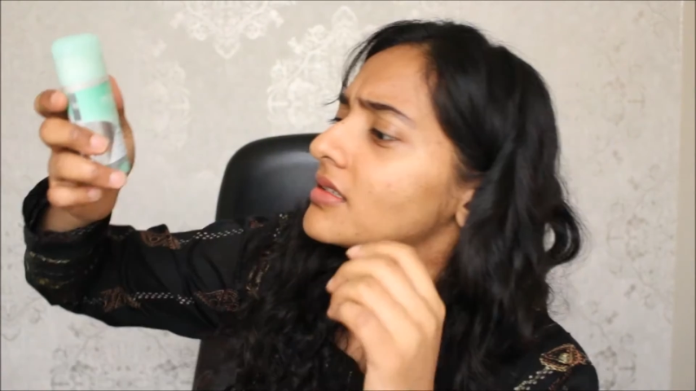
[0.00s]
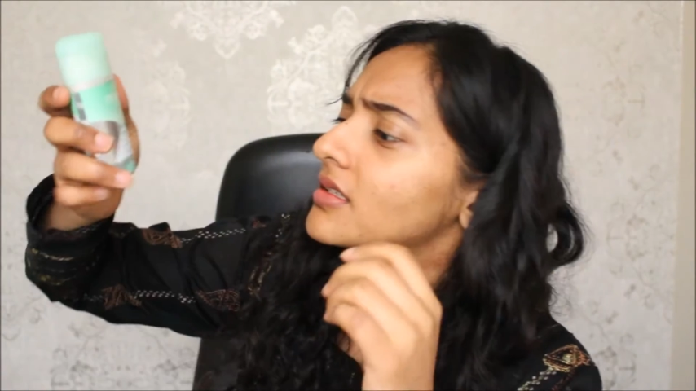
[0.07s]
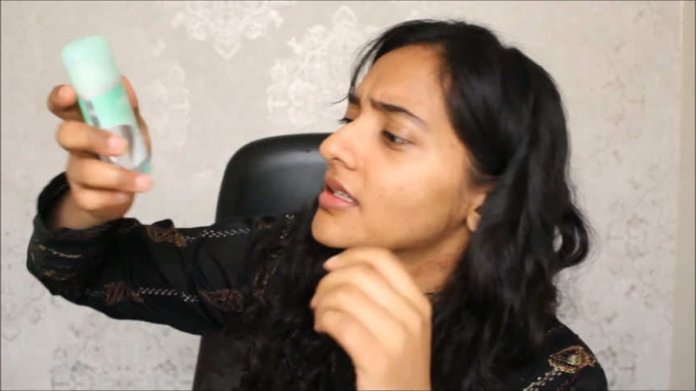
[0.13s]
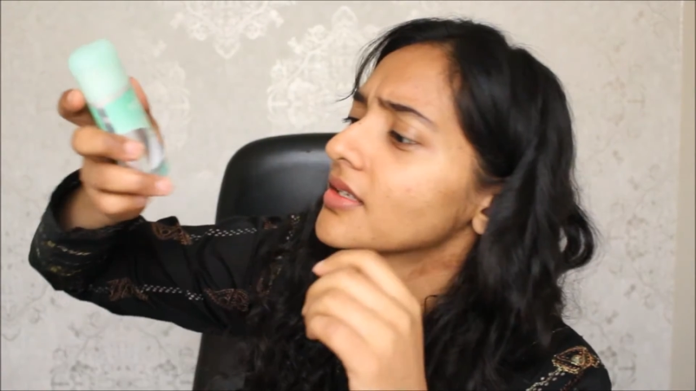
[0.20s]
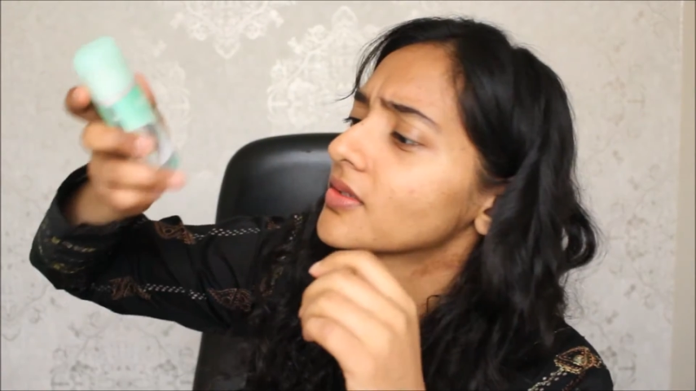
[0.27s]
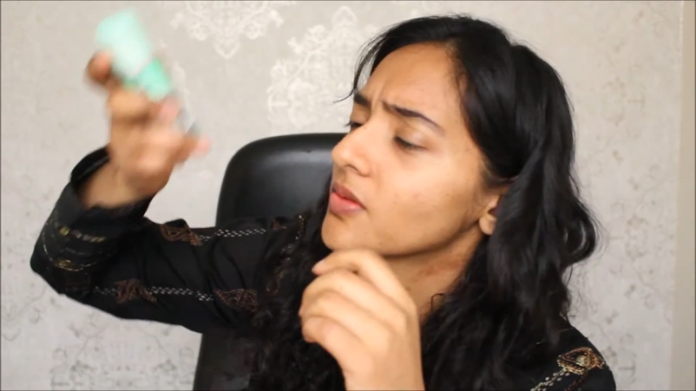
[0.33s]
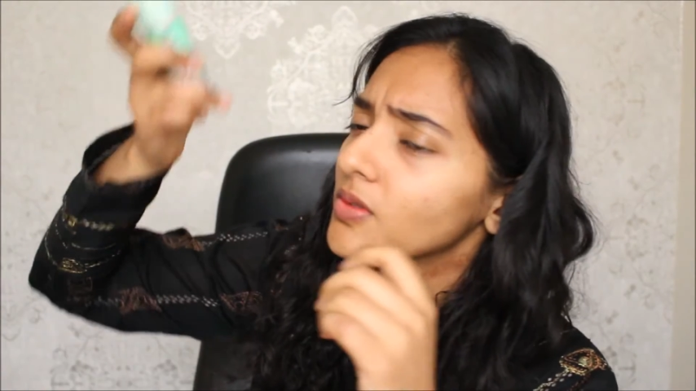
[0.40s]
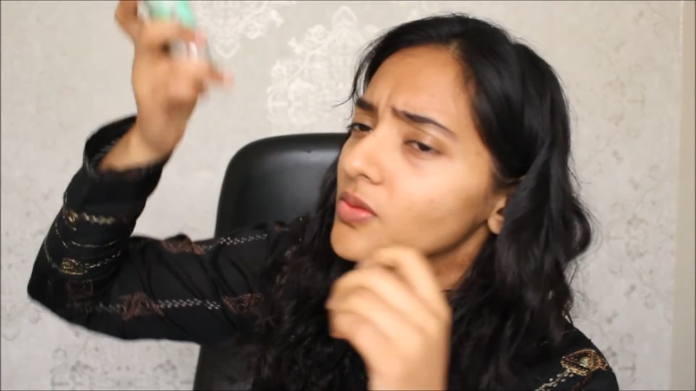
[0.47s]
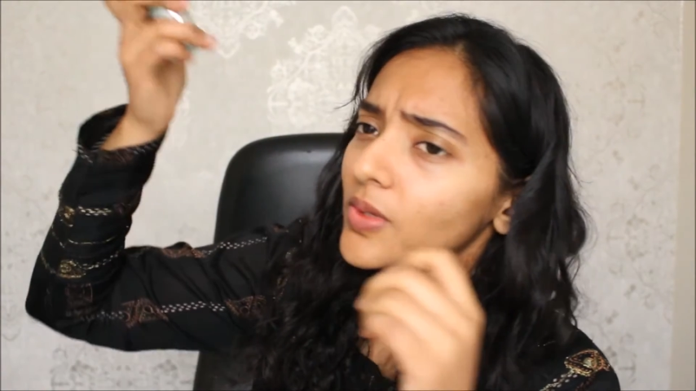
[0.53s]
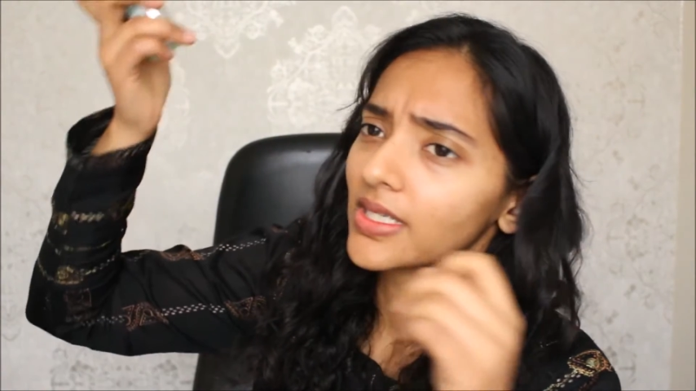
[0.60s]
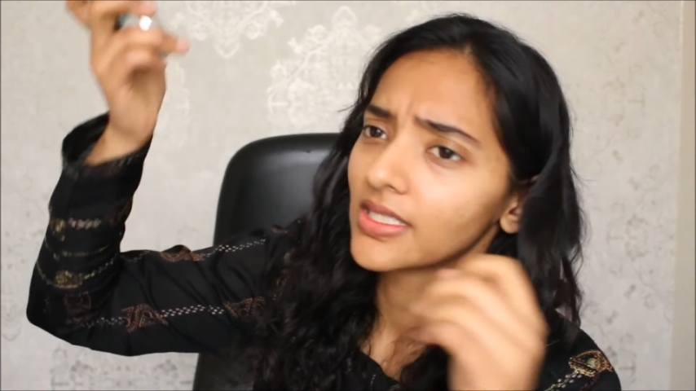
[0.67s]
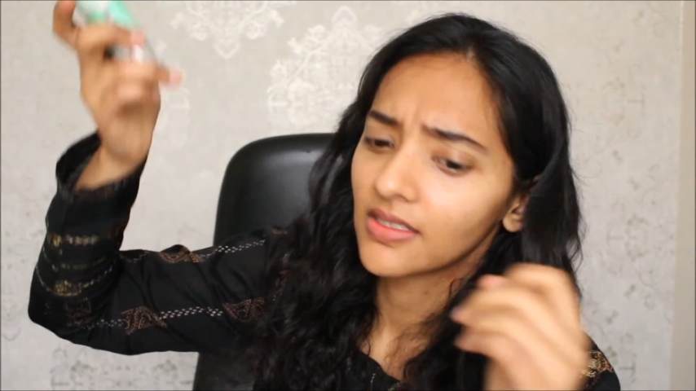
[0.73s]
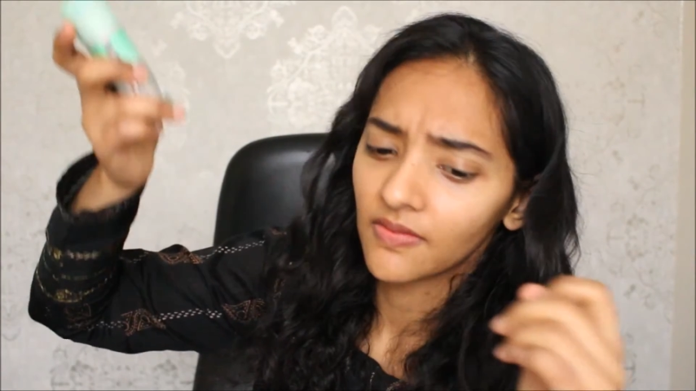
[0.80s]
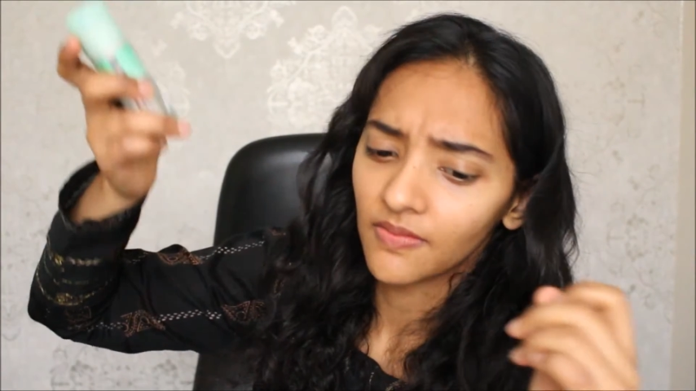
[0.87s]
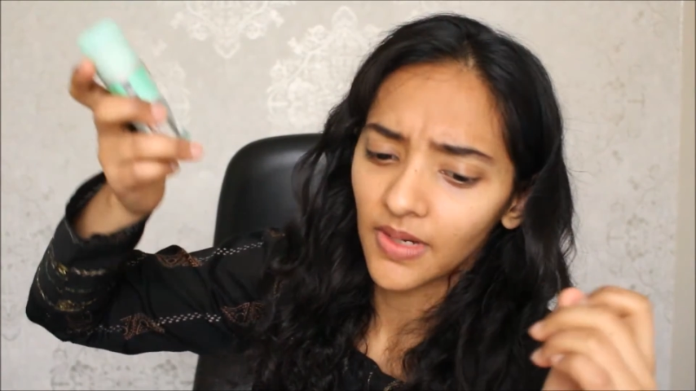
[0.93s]
So this was a
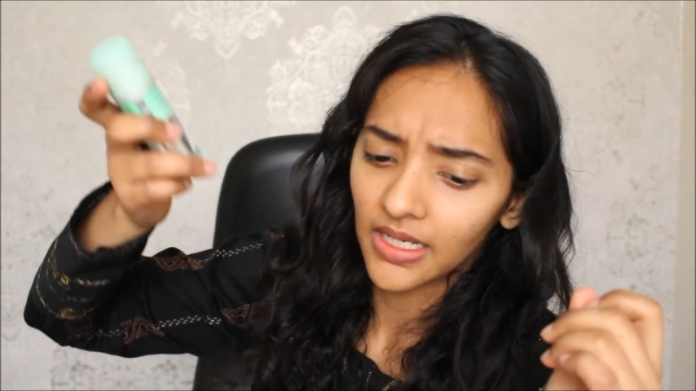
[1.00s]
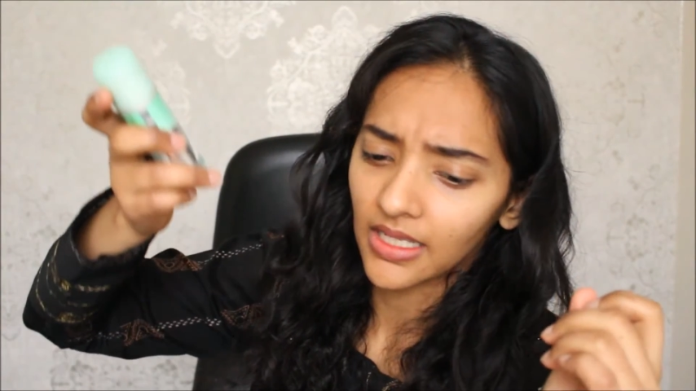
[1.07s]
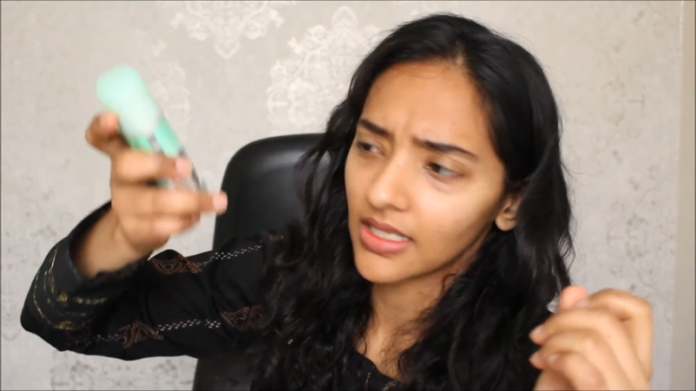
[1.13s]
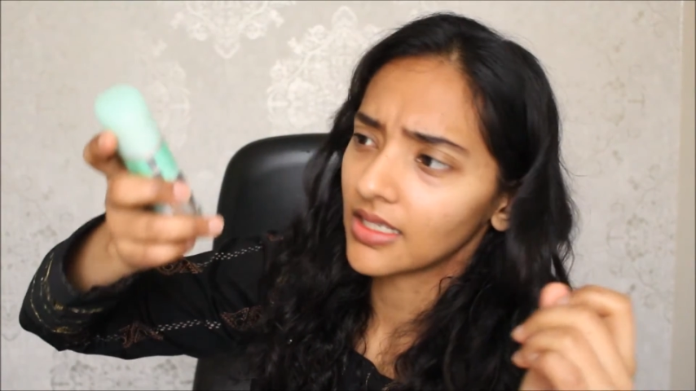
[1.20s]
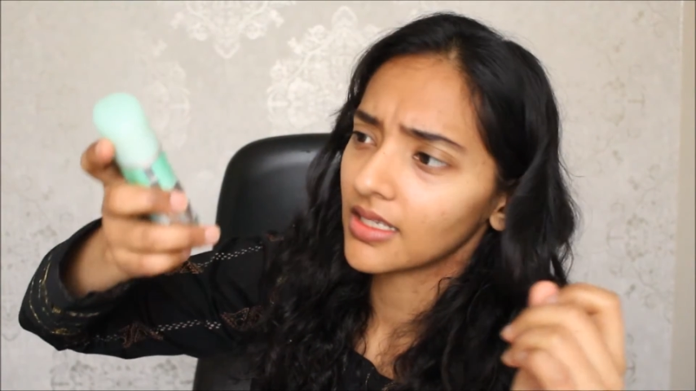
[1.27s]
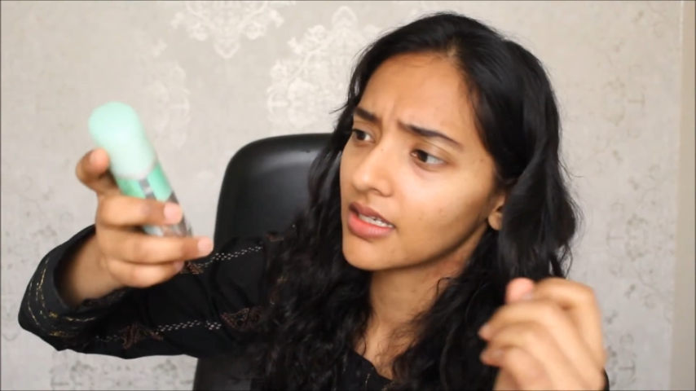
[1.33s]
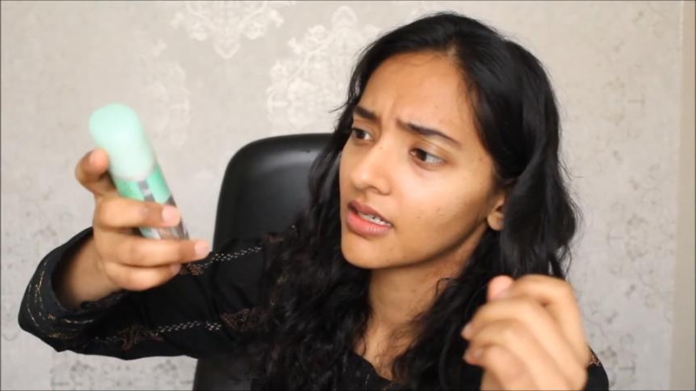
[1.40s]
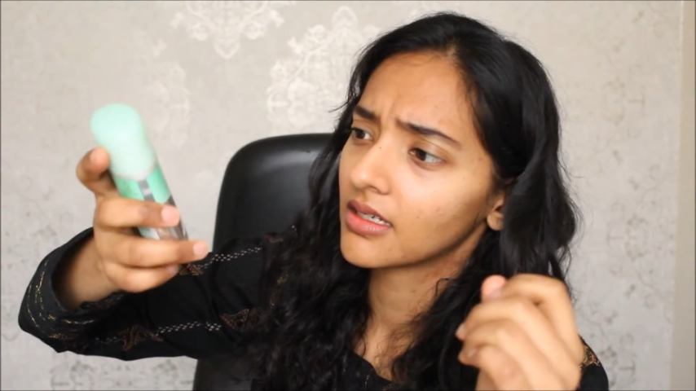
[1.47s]
waste of money.